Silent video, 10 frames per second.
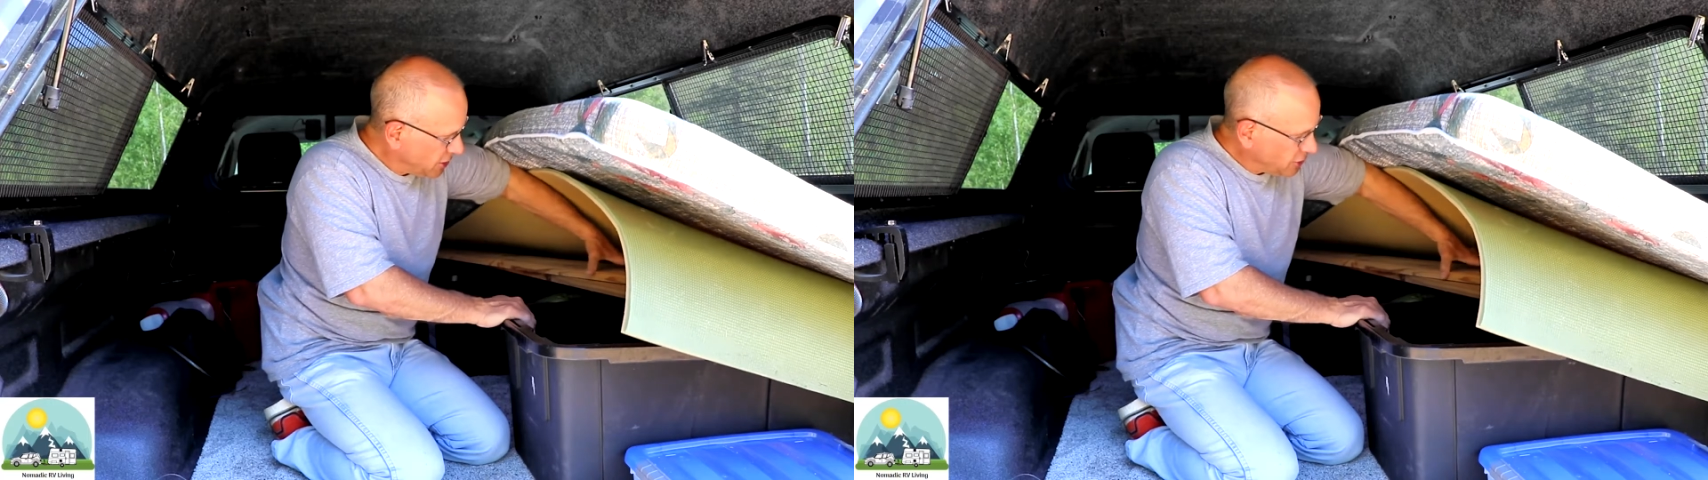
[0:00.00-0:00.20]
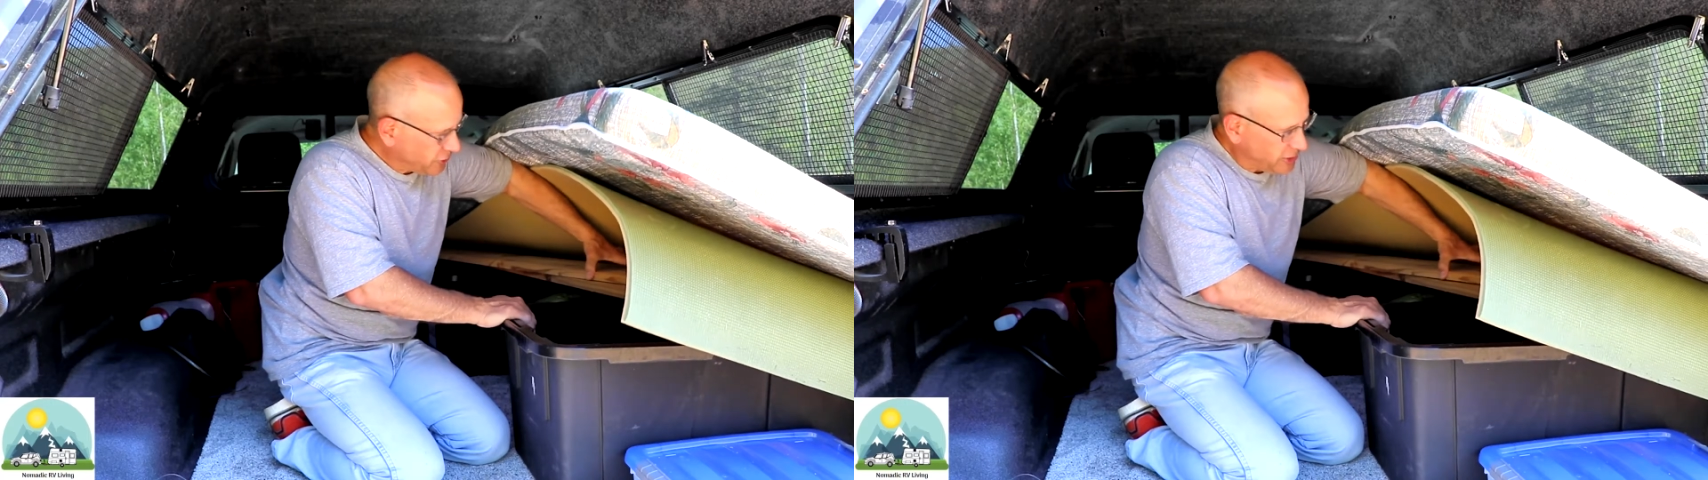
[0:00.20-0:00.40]

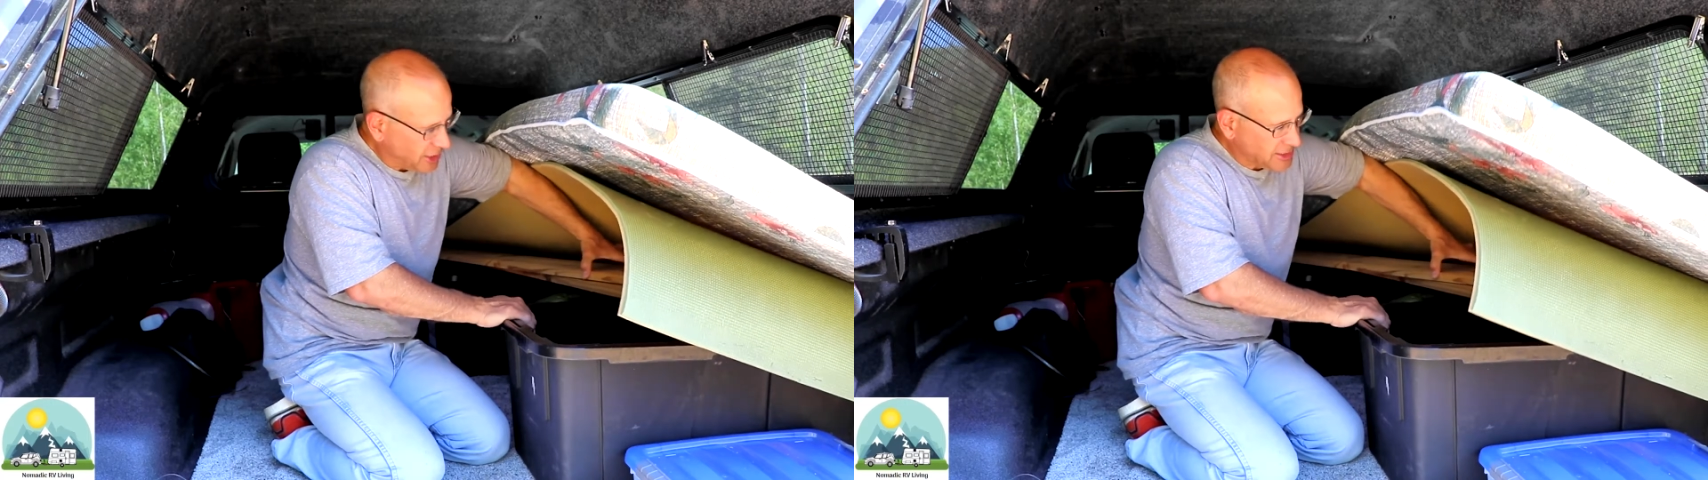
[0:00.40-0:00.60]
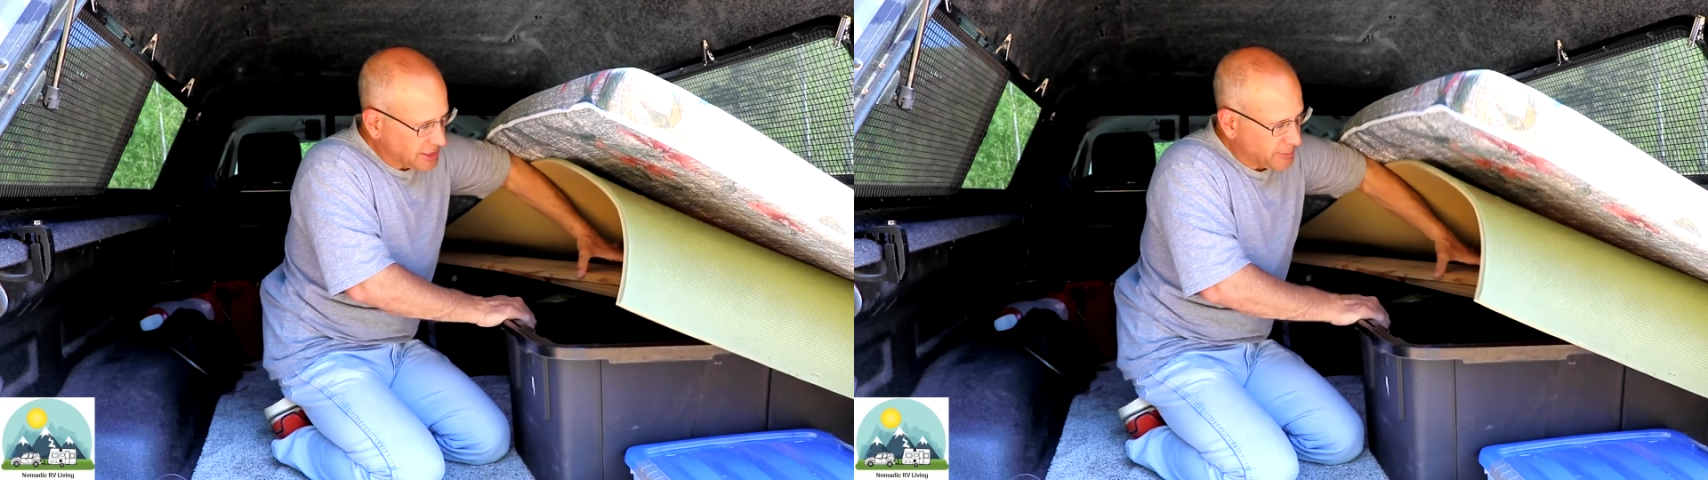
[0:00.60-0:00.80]
So the
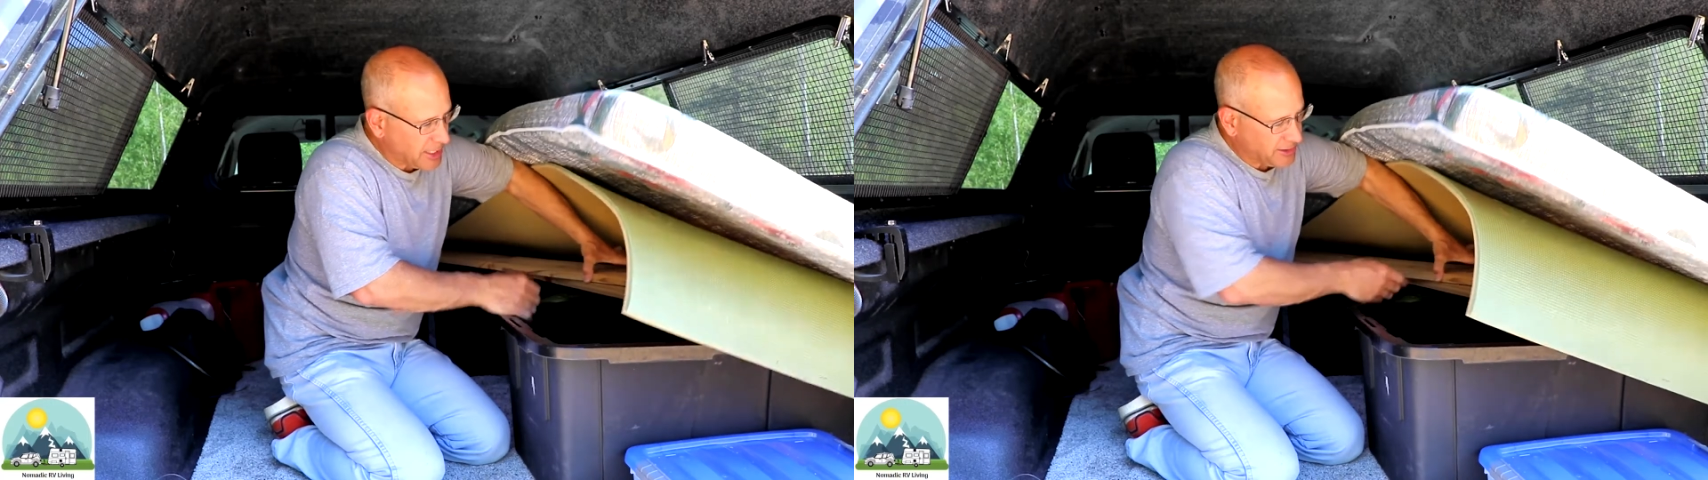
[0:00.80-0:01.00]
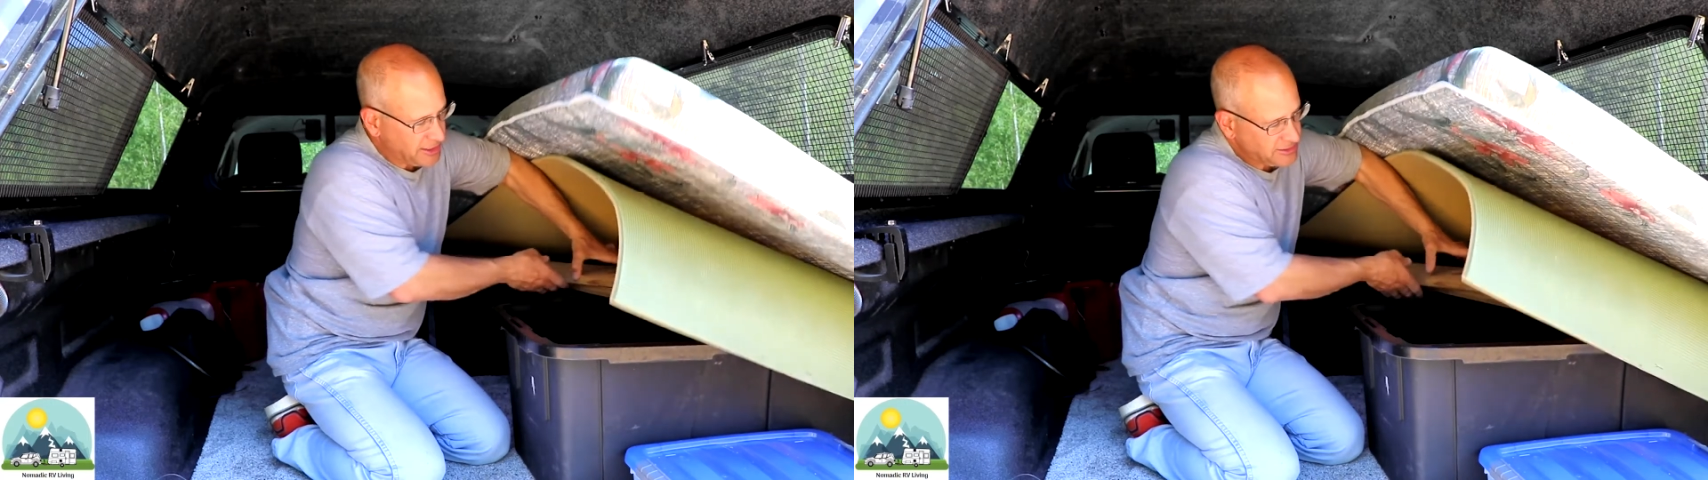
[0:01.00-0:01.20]
nice thing
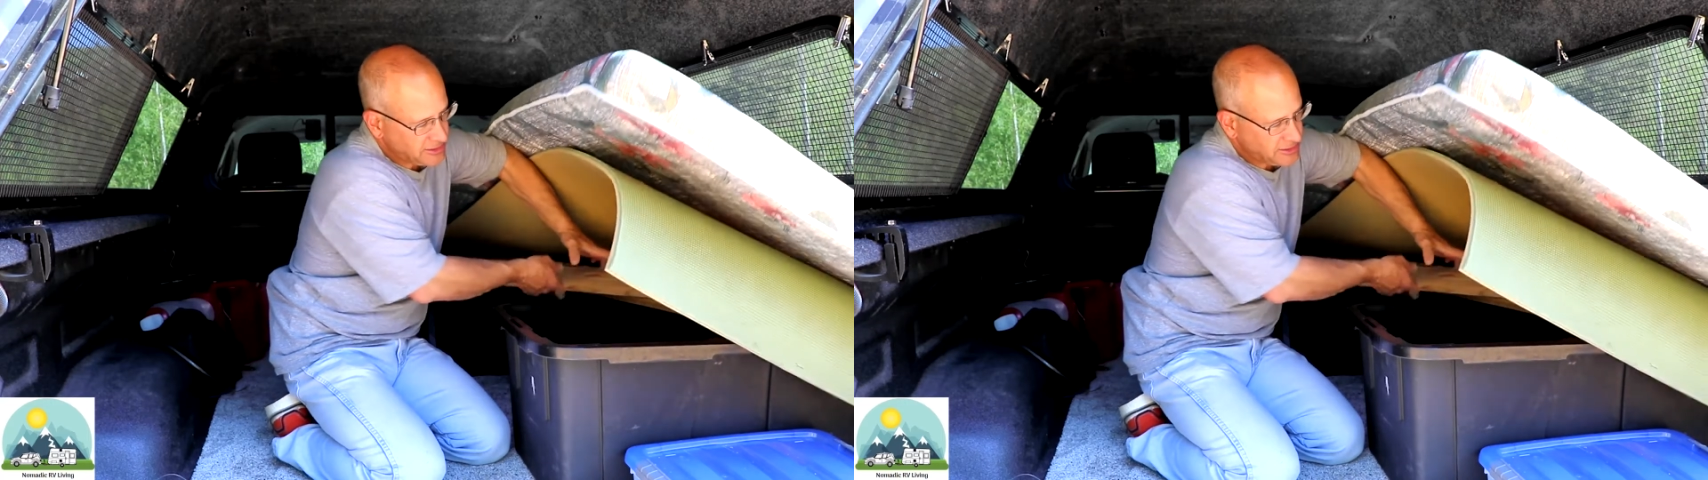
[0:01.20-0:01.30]
about these